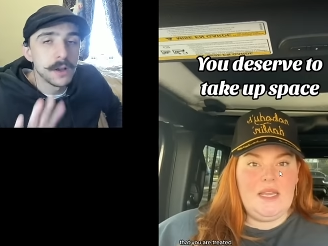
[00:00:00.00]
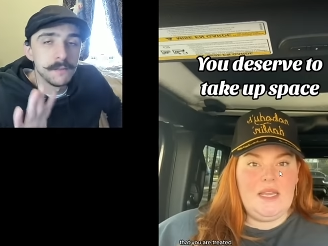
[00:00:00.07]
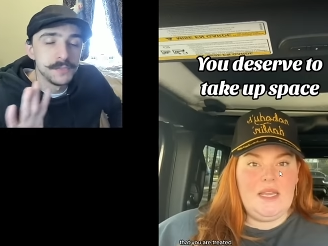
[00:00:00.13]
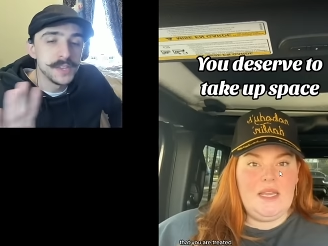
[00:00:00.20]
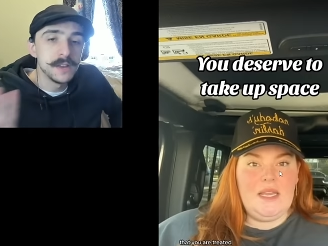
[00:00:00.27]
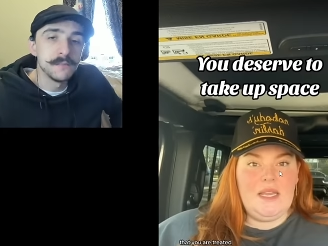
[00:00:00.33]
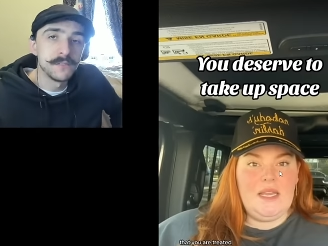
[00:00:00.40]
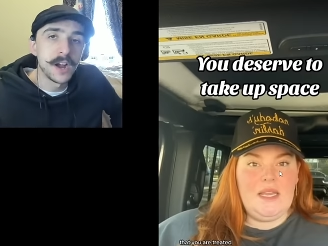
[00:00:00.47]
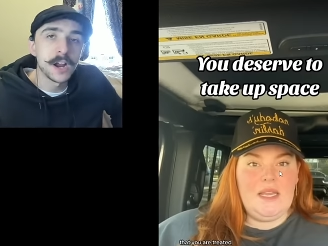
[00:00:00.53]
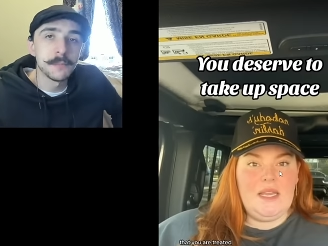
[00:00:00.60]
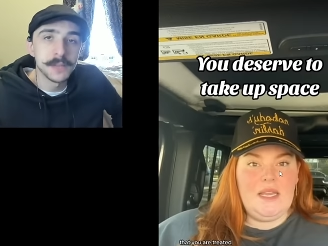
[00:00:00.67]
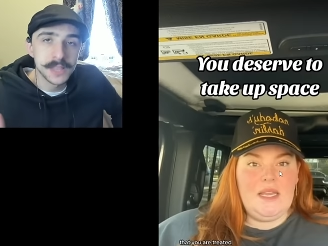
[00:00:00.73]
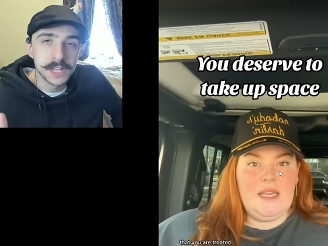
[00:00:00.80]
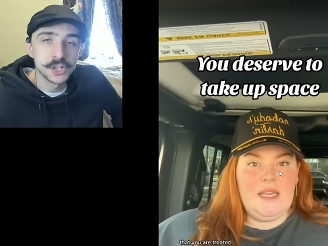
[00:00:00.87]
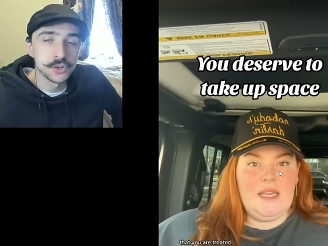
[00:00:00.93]
Speaker 1: of the environment
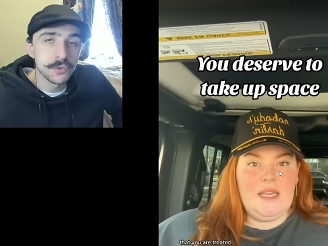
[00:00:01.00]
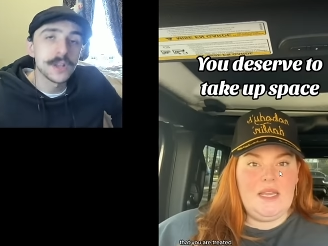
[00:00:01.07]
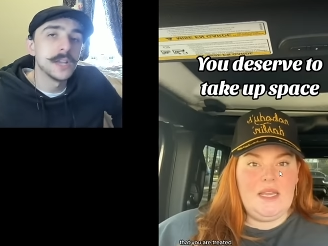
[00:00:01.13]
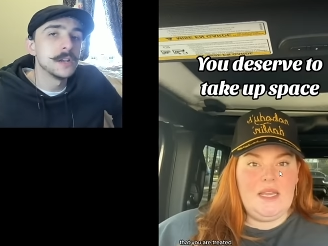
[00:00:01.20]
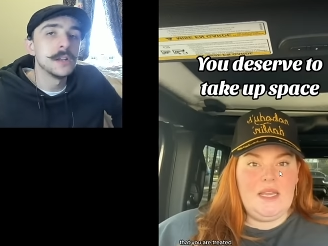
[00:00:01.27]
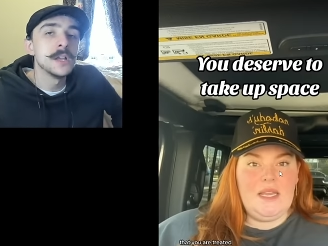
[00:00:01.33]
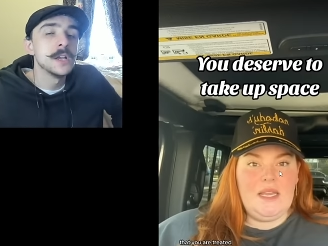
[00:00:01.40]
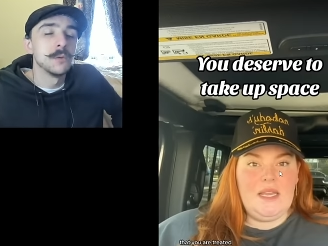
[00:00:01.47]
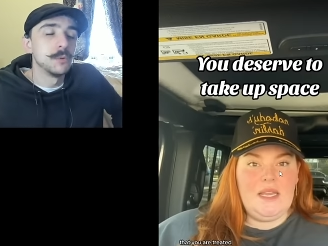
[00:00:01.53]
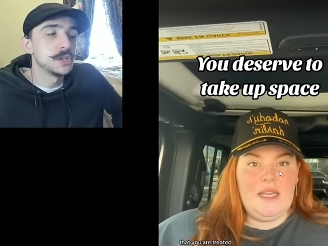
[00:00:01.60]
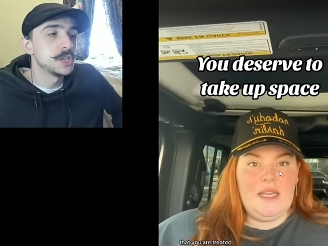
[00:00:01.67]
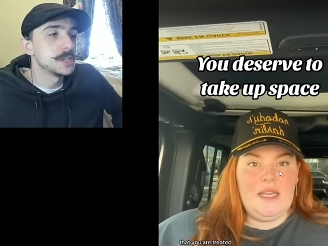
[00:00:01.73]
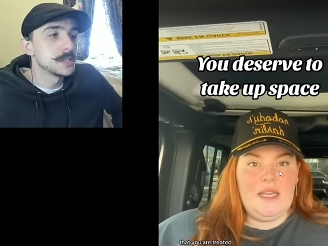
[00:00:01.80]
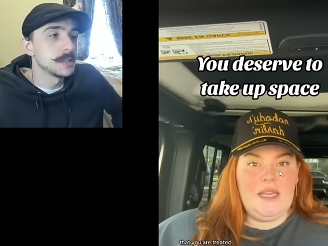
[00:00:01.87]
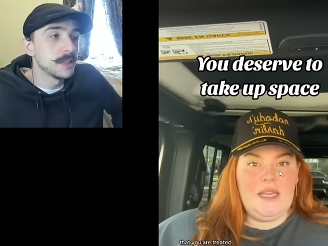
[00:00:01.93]
that you're in, which
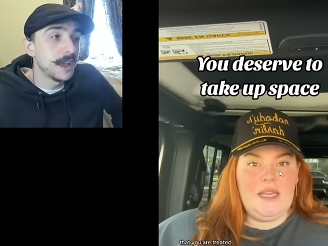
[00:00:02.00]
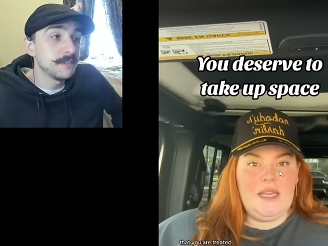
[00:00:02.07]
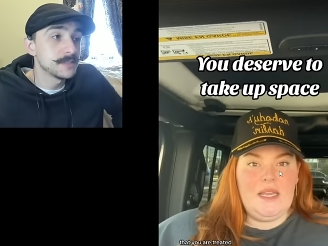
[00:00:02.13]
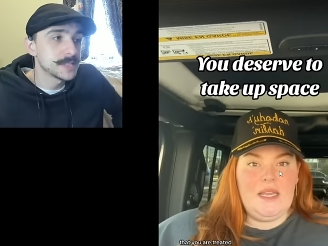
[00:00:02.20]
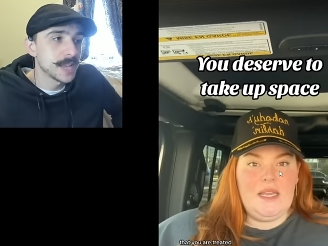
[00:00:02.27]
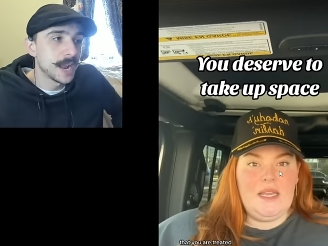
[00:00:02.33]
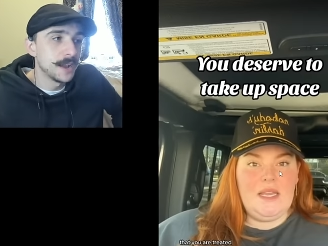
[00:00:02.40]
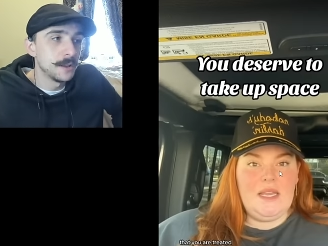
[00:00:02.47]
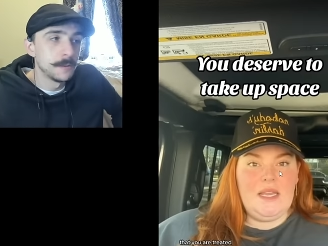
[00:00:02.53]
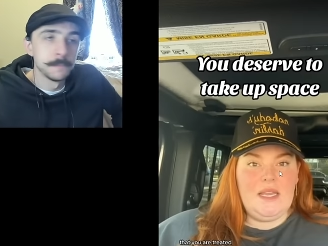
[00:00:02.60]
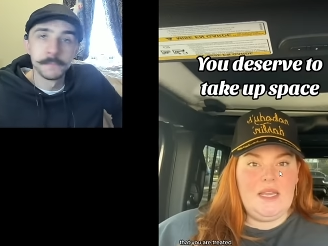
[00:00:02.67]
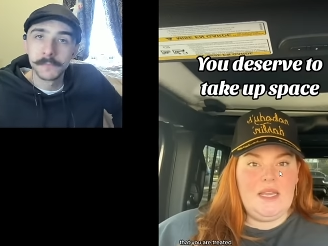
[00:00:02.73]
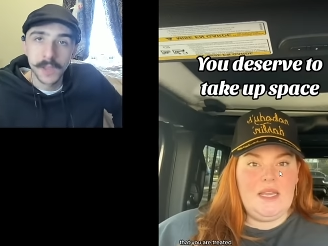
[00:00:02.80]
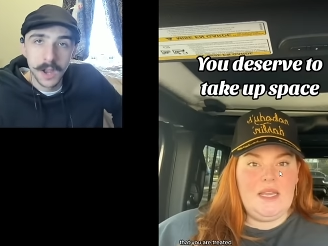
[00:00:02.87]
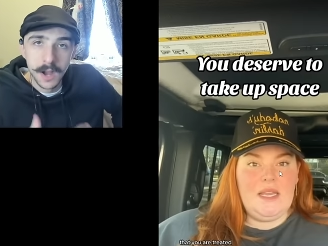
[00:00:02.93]
is a lifestyle
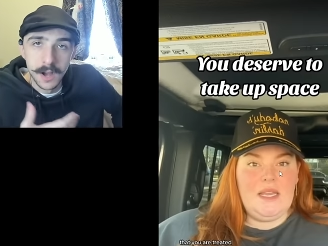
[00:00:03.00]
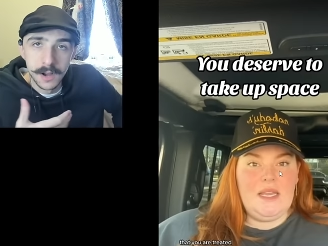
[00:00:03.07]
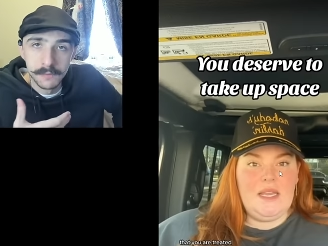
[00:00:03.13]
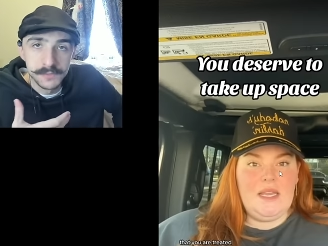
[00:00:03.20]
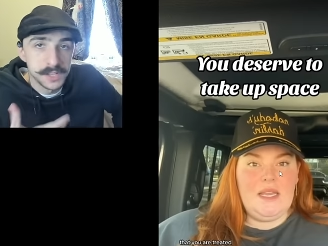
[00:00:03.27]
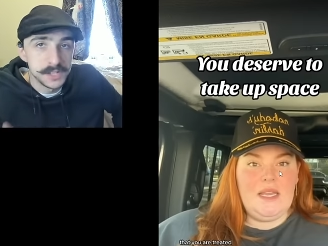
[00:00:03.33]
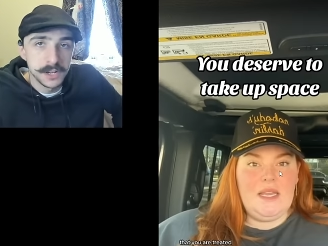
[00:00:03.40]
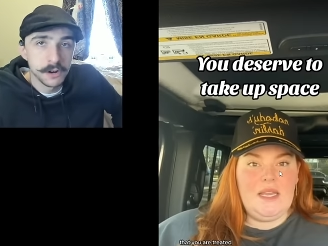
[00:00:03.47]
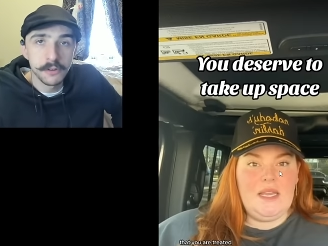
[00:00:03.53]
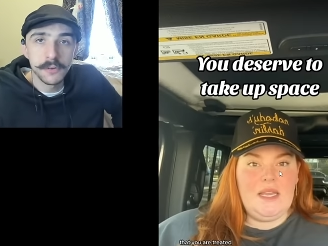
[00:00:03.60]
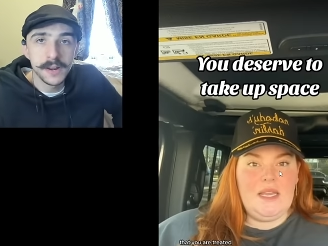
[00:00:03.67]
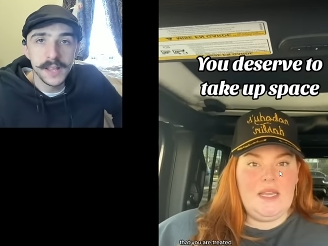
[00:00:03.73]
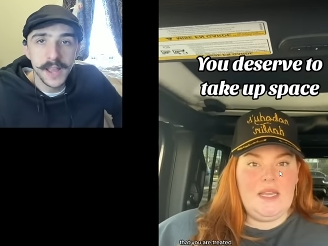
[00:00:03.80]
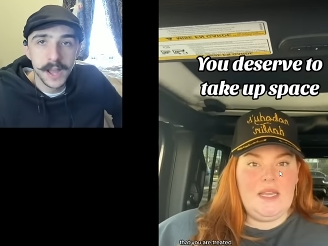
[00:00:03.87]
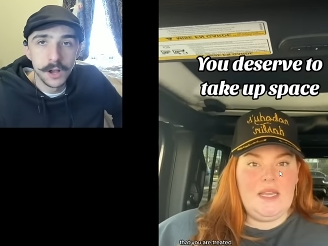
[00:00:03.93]
of
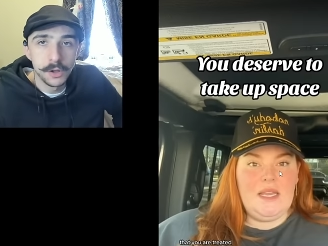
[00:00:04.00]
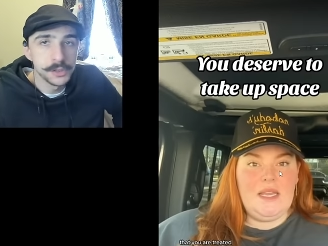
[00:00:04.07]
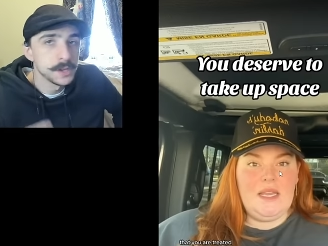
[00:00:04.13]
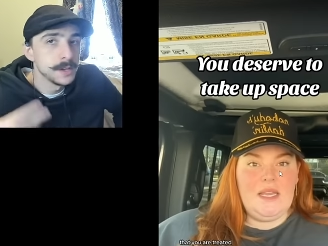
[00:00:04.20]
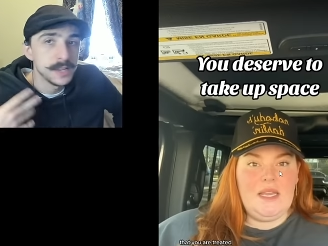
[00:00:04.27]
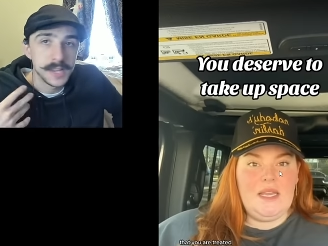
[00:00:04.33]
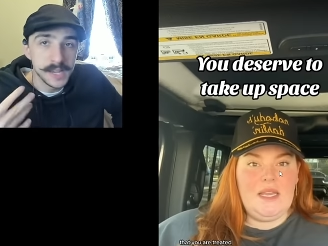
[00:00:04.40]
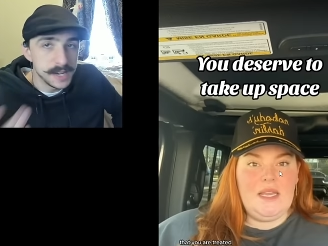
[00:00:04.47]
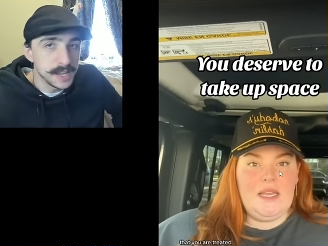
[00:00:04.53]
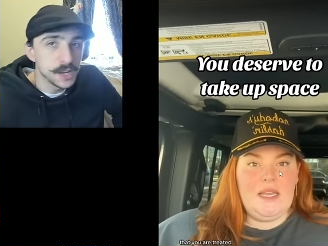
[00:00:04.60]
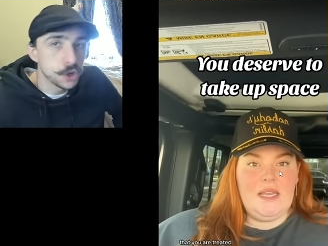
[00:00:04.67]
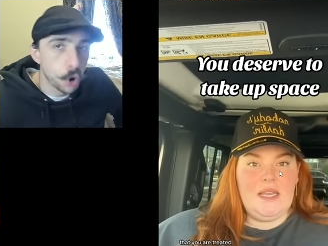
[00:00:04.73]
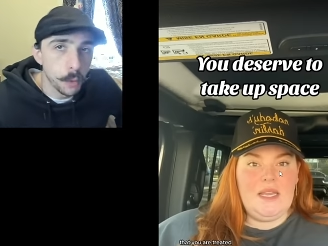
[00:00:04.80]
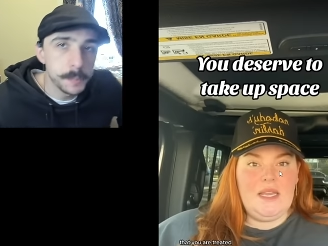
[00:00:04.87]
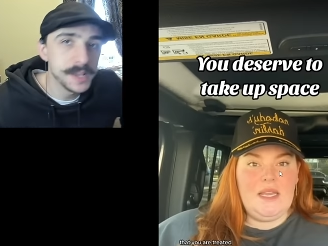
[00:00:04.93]
deteriorating health eating
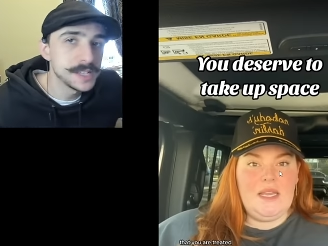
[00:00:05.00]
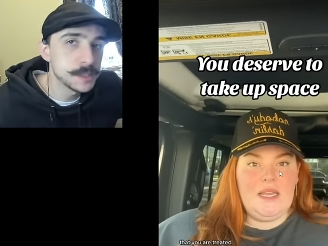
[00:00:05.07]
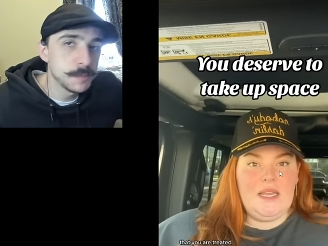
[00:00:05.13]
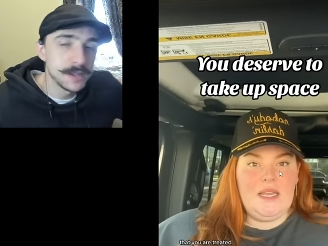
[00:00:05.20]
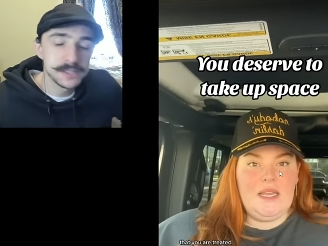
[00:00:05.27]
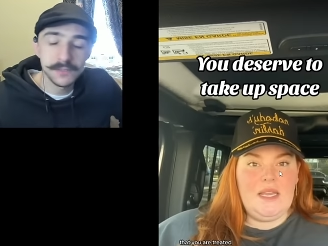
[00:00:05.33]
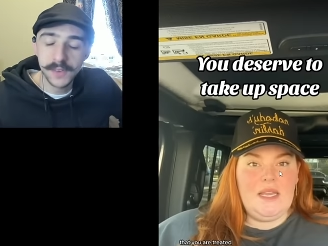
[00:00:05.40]
copious amounts of